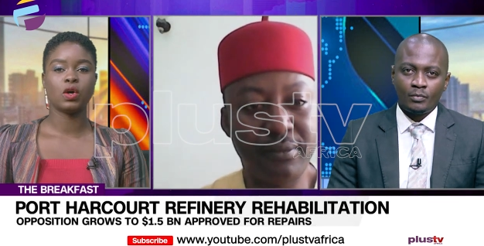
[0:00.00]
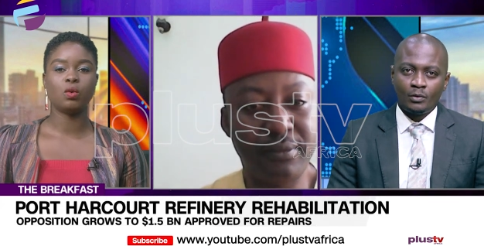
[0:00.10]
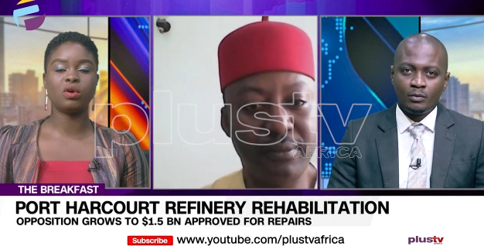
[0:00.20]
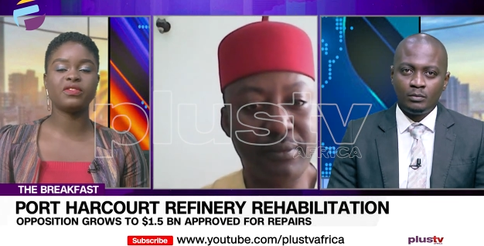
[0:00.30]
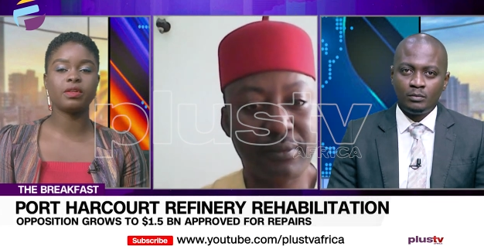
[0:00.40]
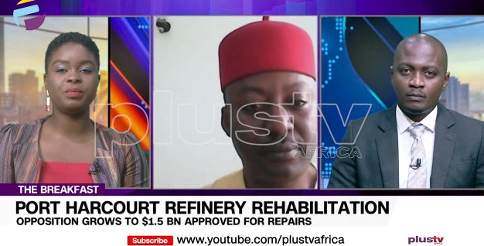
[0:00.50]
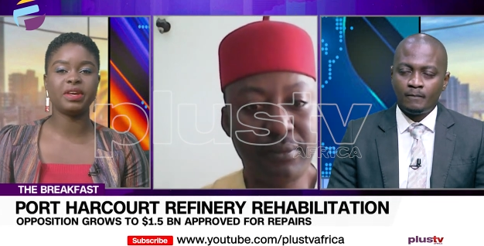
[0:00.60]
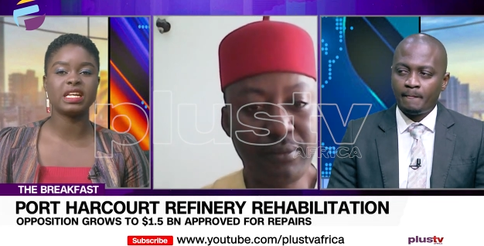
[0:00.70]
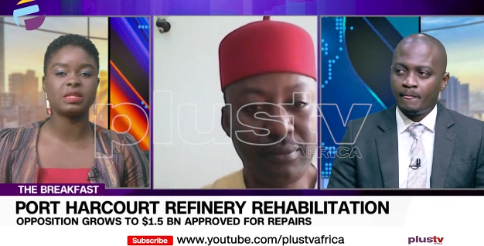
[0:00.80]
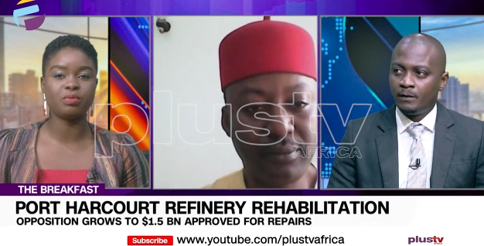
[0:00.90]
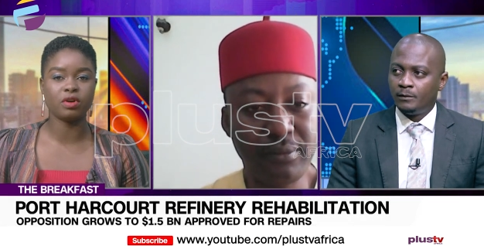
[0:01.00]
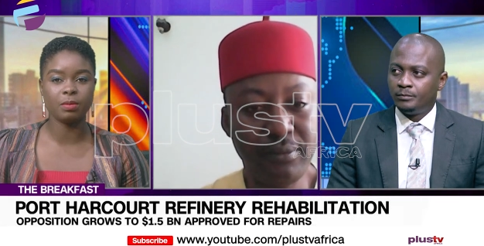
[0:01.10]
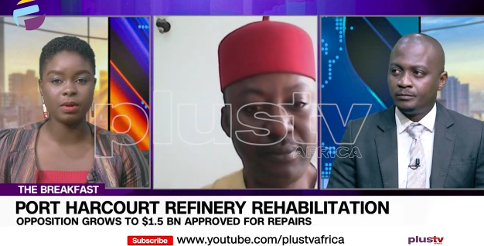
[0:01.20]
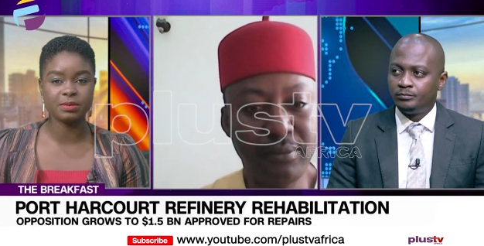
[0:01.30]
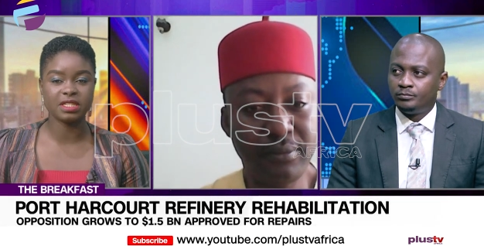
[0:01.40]
Speaker 1: one of the biggest
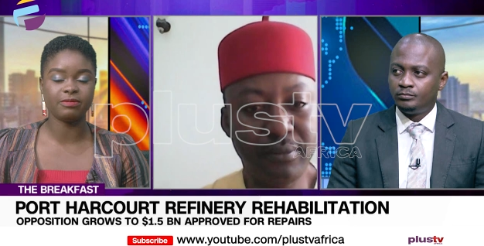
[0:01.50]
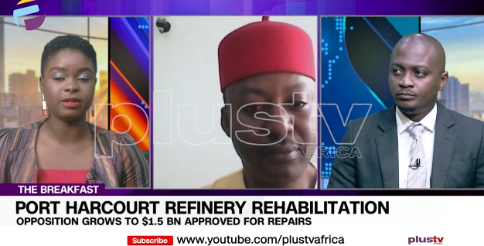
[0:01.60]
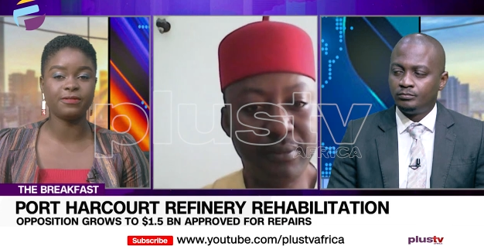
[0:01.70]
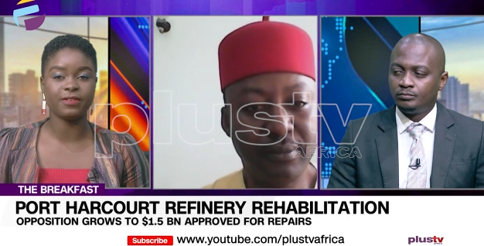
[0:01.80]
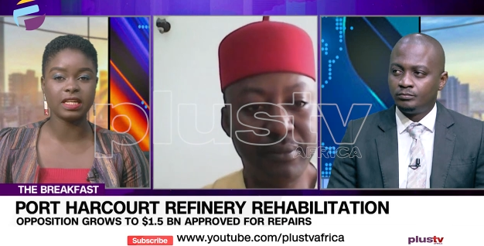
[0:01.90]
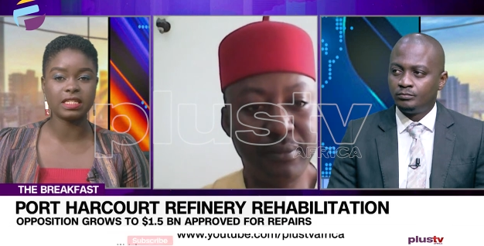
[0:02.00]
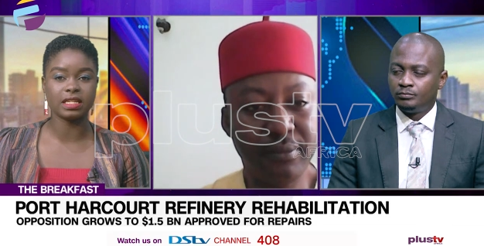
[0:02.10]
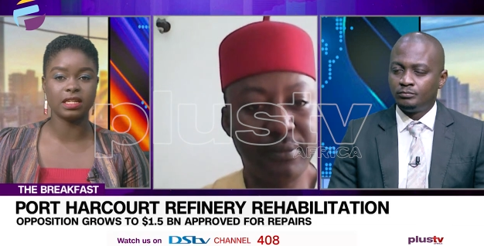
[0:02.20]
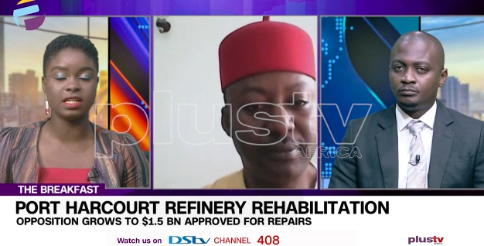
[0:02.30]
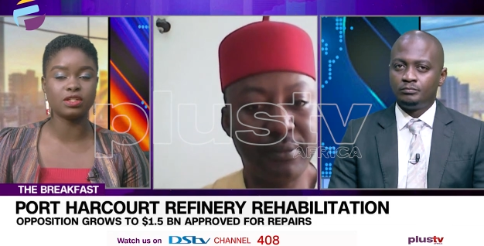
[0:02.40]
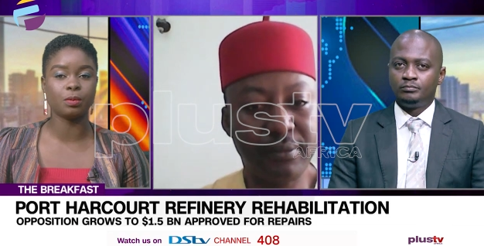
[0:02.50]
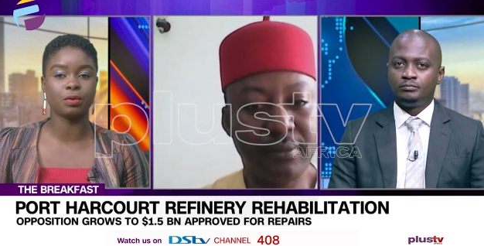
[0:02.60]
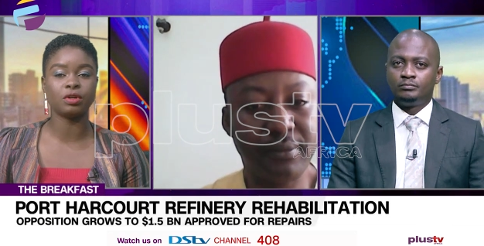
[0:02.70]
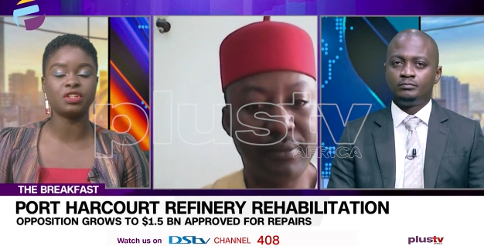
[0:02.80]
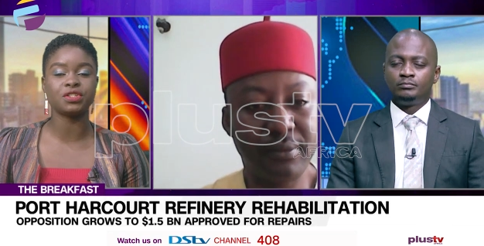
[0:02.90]
problems they've been facing is
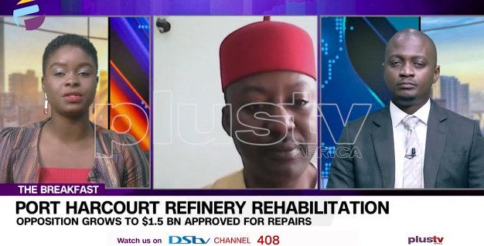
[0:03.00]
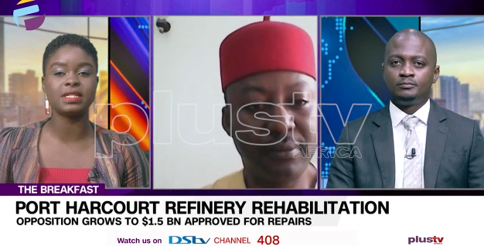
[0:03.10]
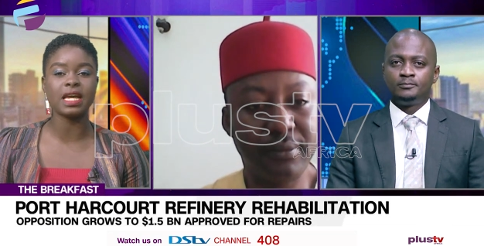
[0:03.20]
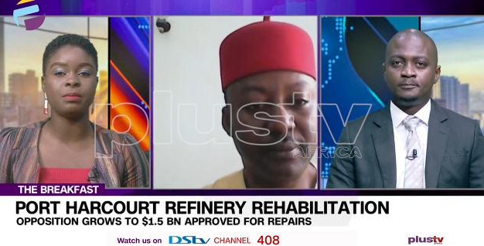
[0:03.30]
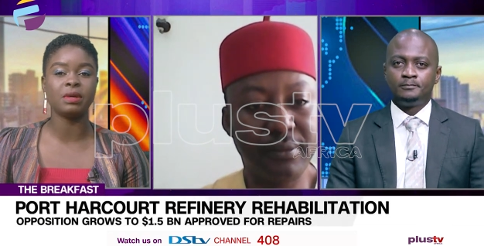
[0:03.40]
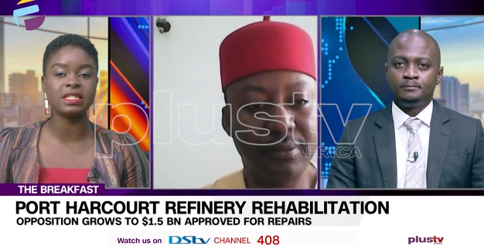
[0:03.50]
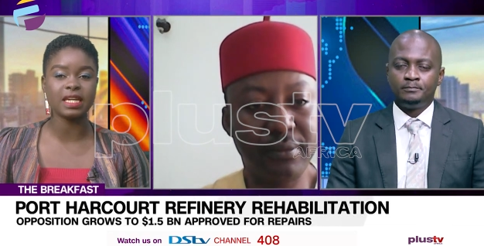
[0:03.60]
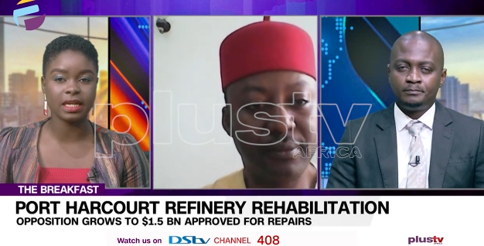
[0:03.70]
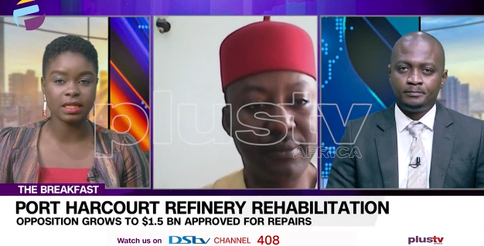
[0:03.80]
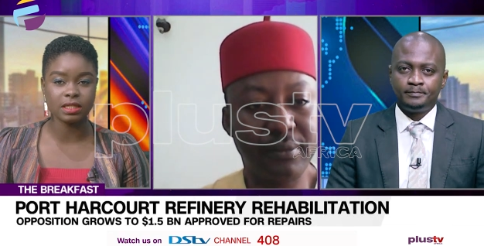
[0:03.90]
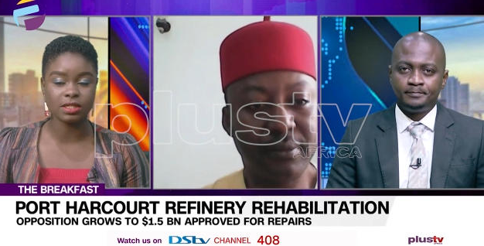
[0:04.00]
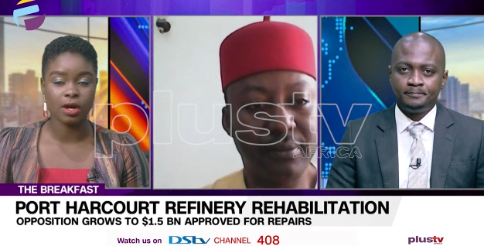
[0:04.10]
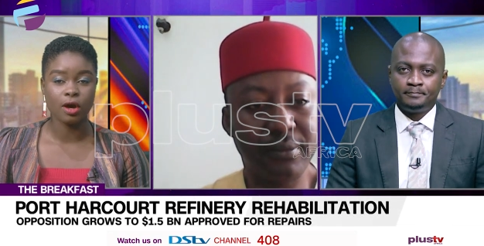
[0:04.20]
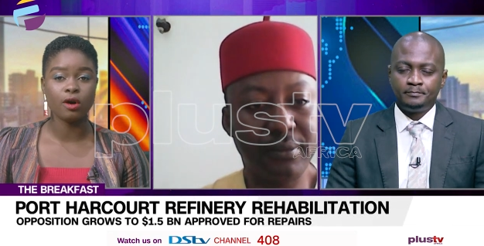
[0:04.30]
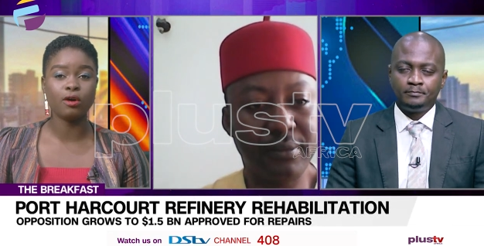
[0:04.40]
operations and maintenance
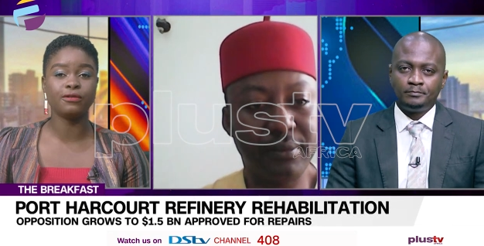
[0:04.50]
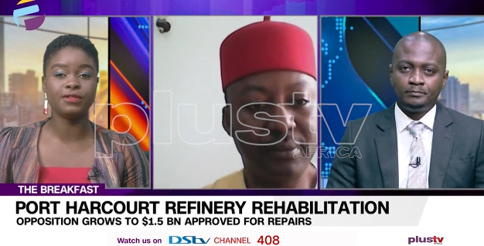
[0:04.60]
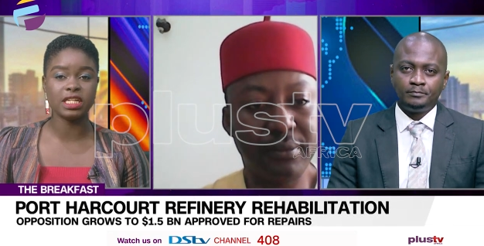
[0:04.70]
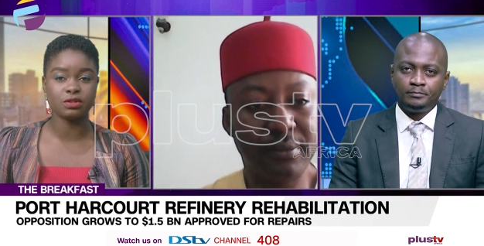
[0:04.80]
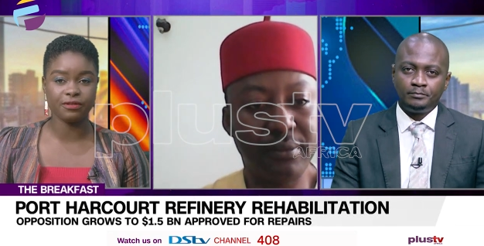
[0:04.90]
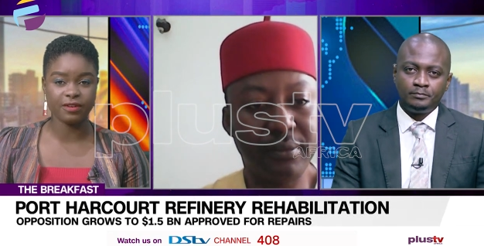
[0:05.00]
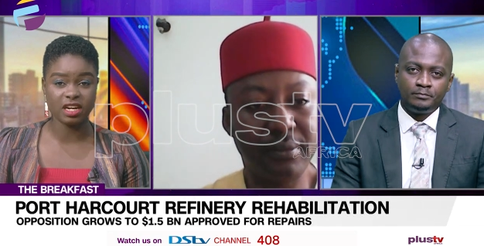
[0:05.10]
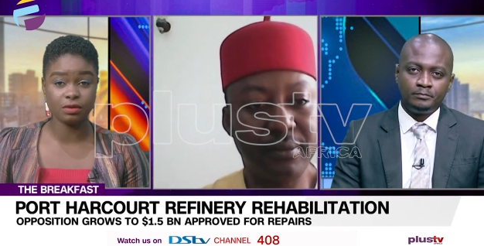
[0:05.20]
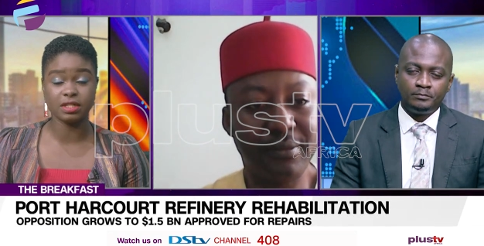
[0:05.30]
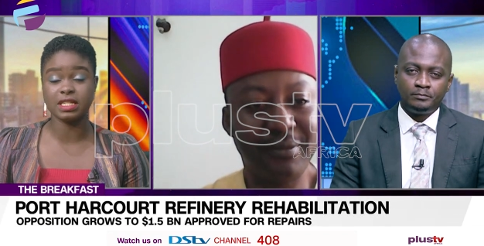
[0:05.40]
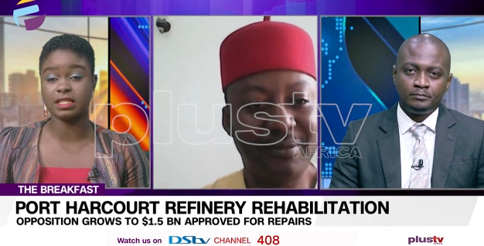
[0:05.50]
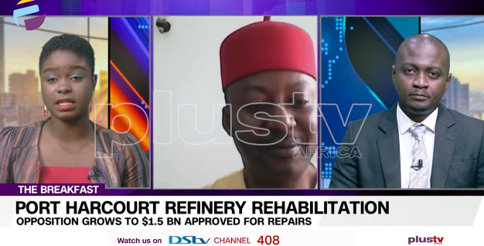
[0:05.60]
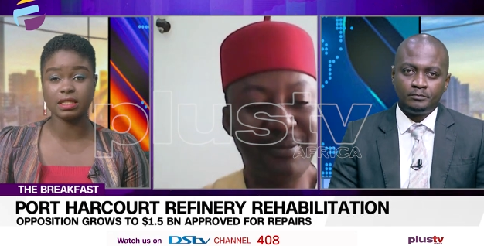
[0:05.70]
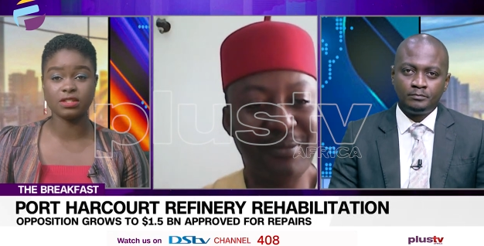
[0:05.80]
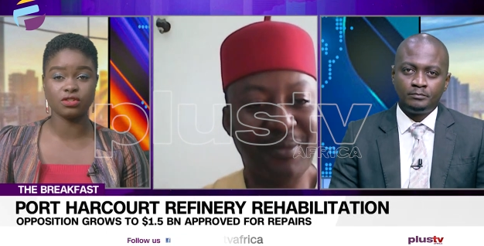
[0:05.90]
of these refineries. He
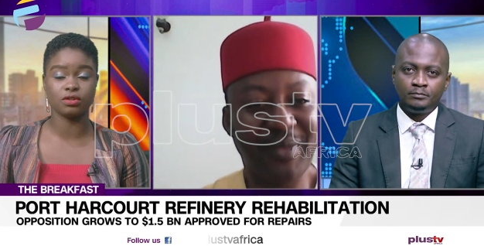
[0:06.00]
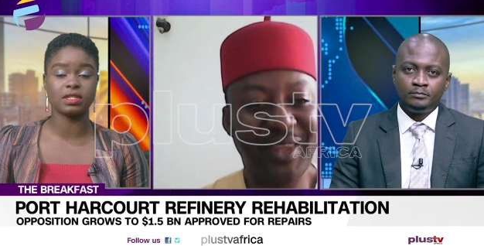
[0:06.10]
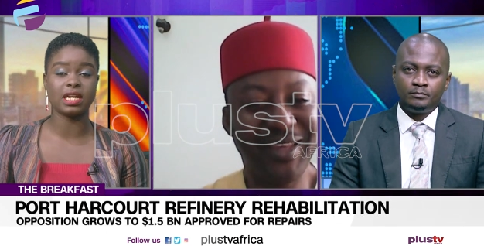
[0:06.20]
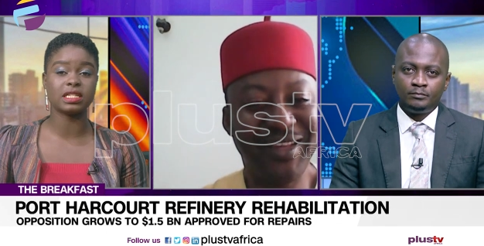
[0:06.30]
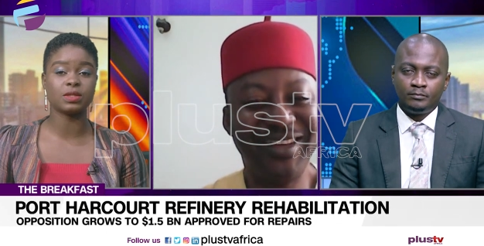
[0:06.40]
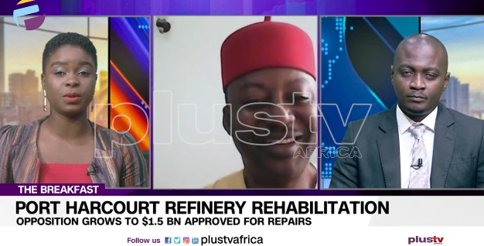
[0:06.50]
said this just last